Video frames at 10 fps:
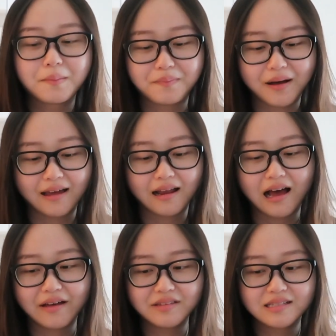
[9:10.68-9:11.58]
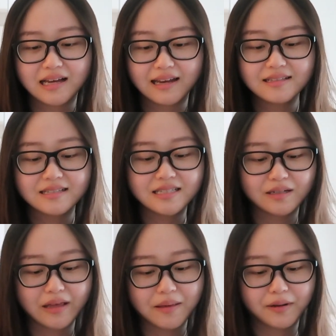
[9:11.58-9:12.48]
but I've decided to
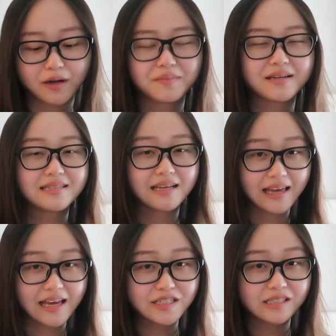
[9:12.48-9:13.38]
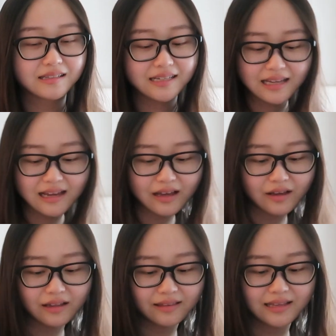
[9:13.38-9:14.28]
still keep it on because occasionally
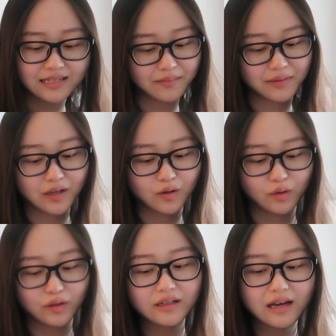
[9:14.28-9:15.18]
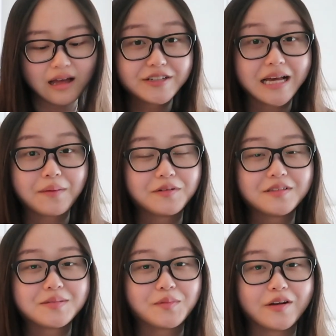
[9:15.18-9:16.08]
there's something good. For example,
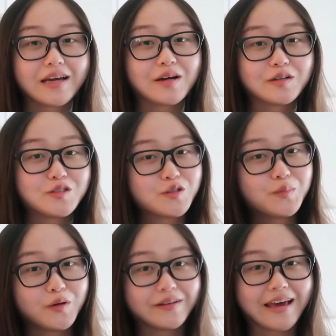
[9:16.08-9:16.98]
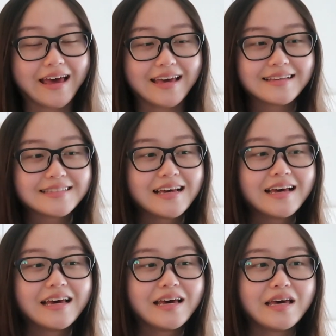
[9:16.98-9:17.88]
this morning I got 2 boiled eggs.
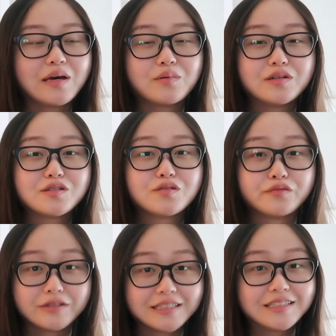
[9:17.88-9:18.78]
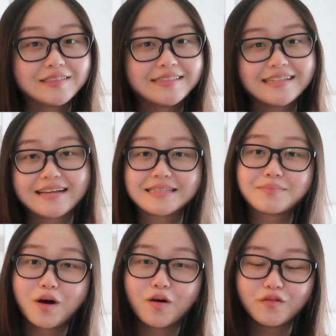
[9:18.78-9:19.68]
It was really good to get some
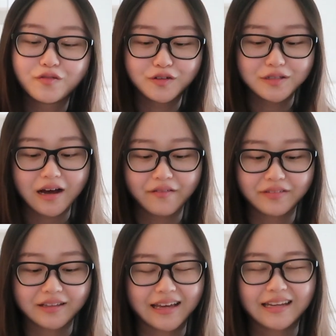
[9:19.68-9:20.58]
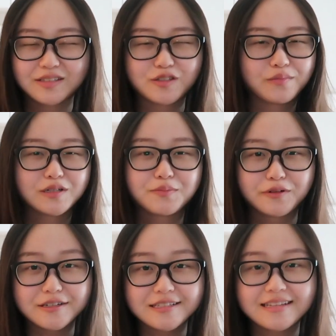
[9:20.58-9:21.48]
whole foods after getting so much
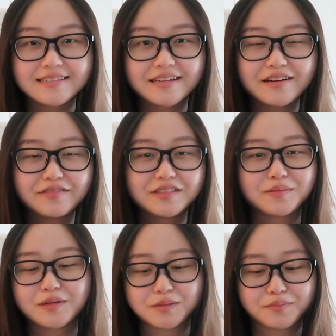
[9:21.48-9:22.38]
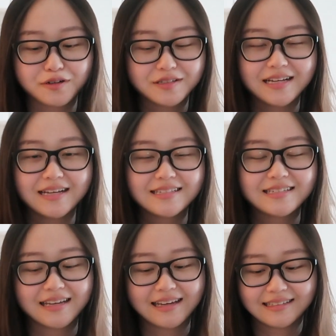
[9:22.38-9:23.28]
processed stuff, so much
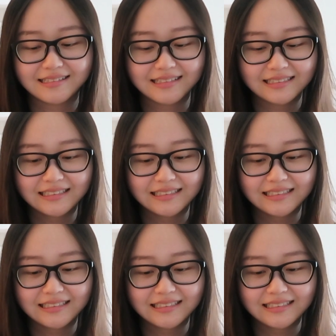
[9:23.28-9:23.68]
processed and